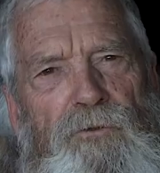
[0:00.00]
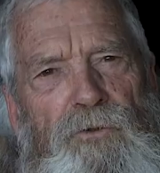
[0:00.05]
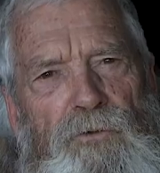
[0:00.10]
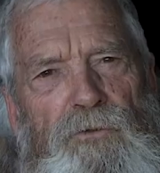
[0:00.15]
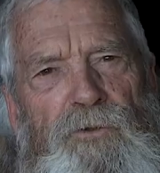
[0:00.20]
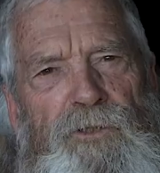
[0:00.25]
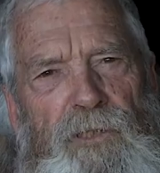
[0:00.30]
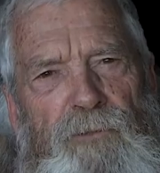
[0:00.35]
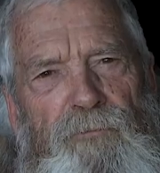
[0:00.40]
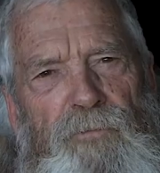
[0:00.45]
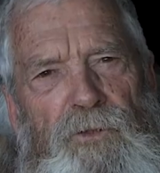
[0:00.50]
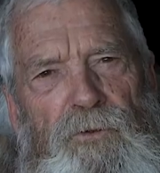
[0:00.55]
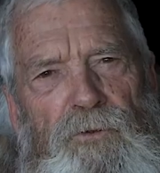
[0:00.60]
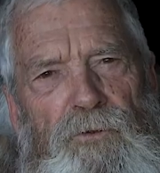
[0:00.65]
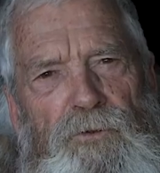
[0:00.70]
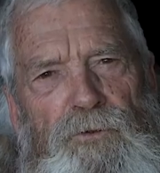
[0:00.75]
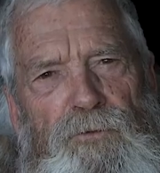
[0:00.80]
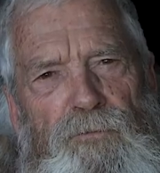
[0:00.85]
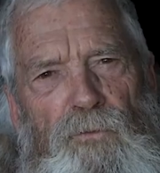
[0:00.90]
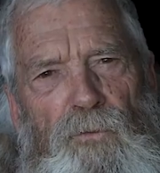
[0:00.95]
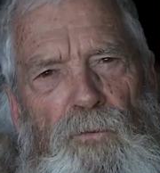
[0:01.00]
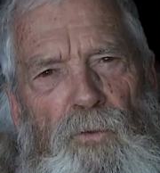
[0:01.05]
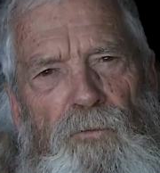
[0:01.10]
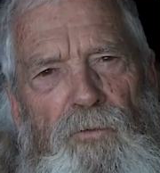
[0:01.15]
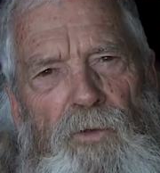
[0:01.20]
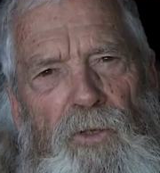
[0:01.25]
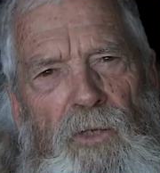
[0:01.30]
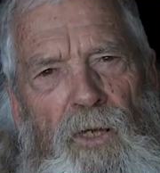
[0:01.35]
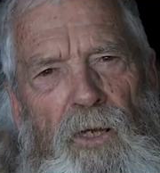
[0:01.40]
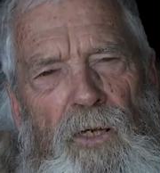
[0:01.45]
to do something useful with
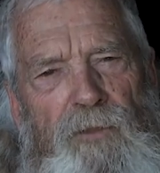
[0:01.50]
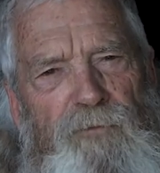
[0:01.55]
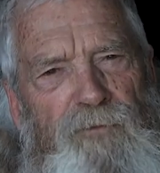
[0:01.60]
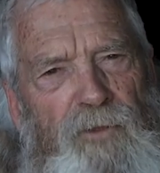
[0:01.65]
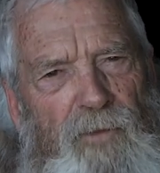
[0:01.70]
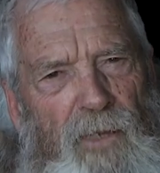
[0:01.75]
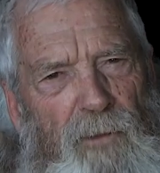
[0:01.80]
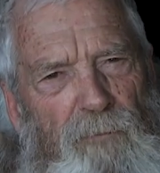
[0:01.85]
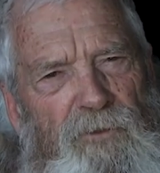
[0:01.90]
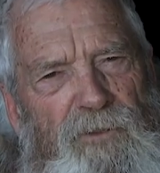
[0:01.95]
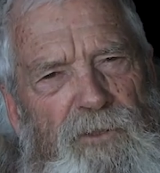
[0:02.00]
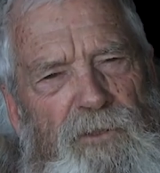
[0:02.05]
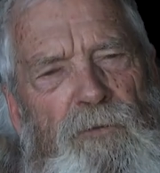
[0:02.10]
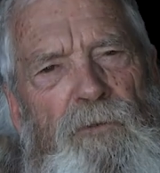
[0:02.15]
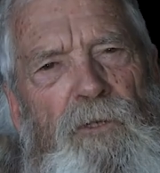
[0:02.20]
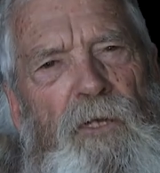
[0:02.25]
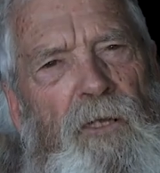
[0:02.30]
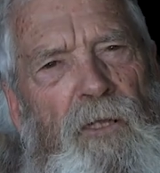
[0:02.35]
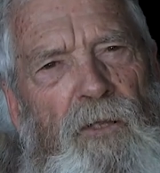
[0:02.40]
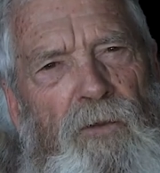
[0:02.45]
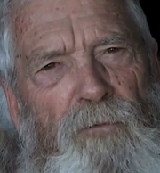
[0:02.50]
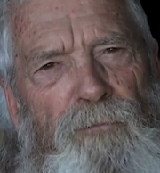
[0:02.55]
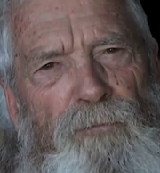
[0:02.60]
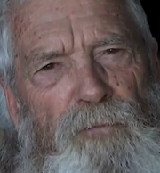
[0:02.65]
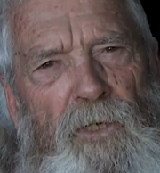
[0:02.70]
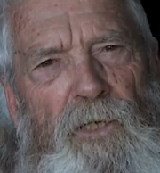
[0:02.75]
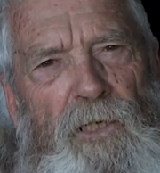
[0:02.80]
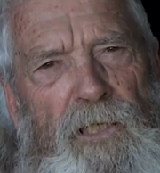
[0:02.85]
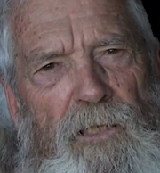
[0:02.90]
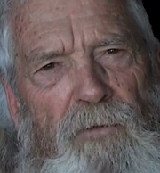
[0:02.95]
their lives. And that was the
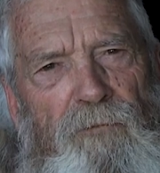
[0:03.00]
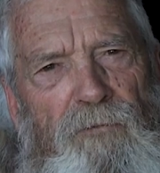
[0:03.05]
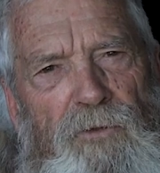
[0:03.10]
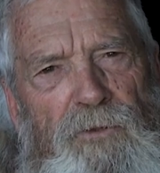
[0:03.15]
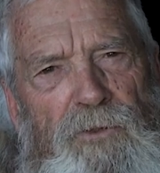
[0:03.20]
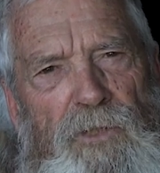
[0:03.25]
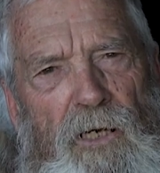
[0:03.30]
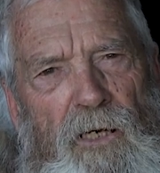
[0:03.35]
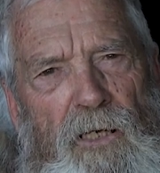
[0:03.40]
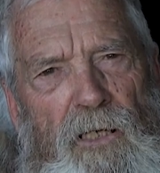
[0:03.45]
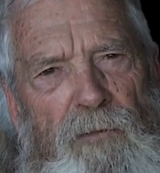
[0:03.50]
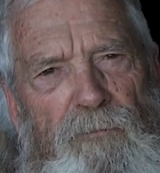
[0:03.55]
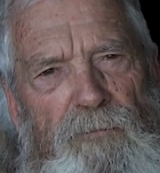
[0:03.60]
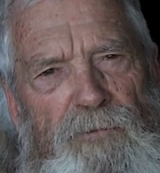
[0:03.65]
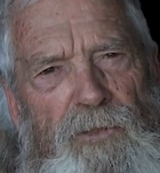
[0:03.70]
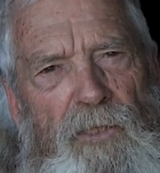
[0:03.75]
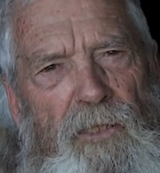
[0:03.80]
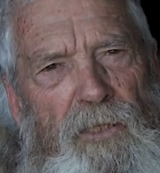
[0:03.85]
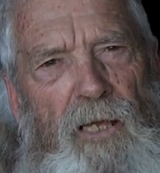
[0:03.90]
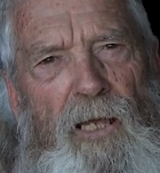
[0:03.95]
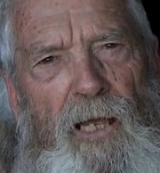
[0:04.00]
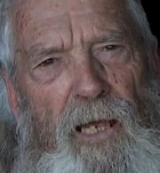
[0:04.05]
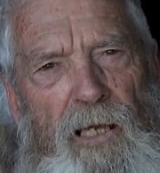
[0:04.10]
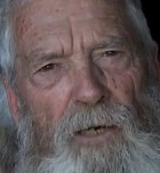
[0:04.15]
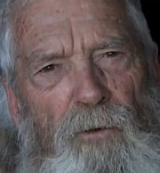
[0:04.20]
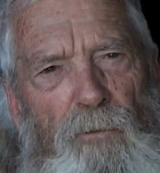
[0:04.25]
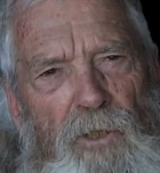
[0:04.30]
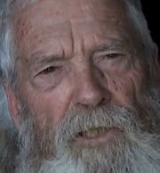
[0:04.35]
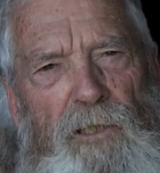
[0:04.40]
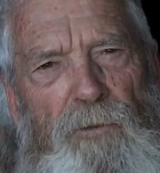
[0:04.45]
feeling of the times.
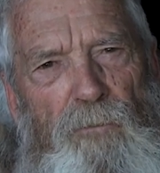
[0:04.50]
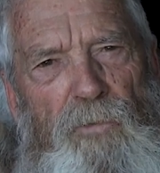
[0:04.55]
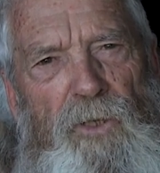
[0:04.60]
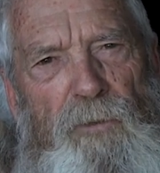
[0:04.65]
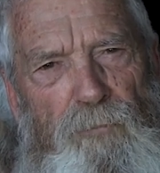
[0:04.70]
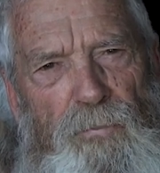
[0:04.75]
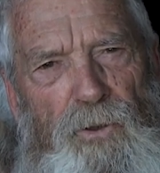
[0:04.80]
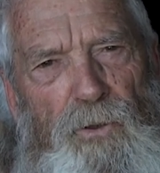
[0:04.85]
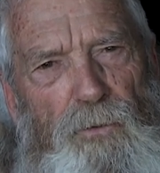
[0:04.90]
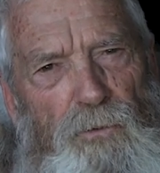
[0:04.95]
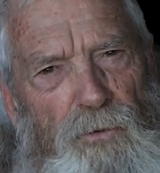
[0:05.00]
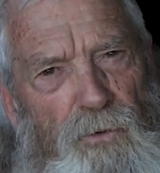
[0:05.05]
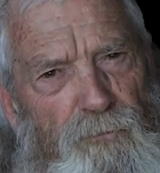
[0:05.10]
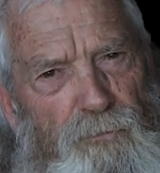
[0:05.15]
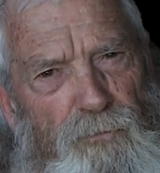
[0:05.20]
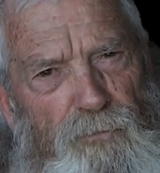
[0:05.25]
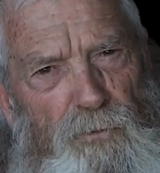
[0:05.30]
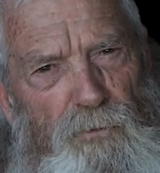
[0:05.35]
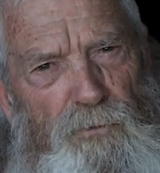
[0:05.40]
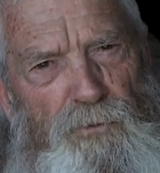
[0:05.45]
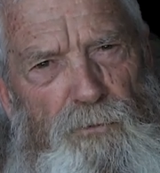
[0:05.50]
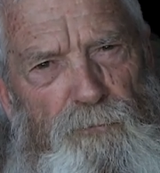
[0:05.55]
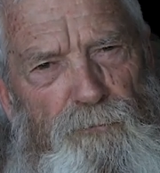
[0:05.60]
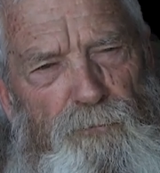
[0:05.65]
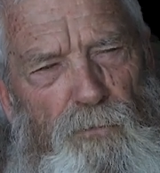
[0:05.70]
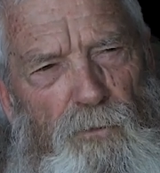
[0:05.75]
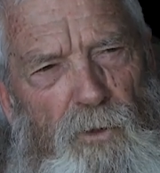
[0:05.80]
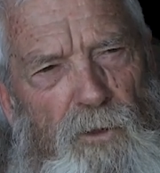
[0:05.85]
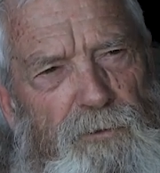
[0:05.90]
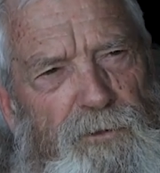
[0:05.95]
How can we build a future
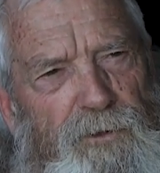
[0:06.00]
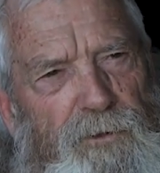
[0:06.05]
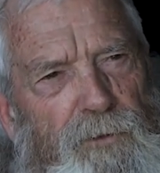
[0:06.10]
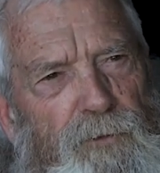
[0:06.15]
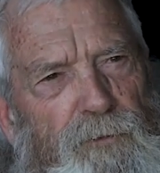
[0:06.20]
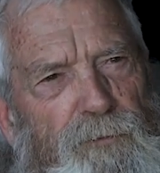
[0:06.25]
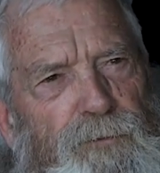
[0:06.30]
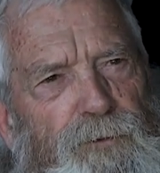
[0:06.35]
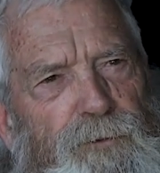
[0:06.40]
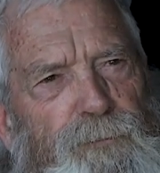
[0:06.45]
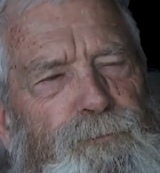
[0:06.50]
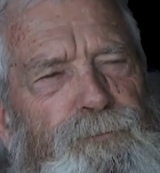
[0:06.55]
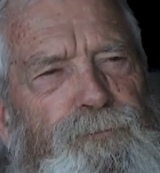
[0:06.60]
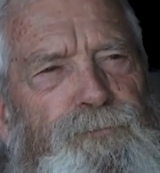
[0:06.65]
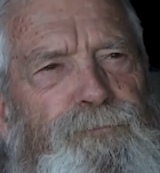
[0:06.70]
for ourselves?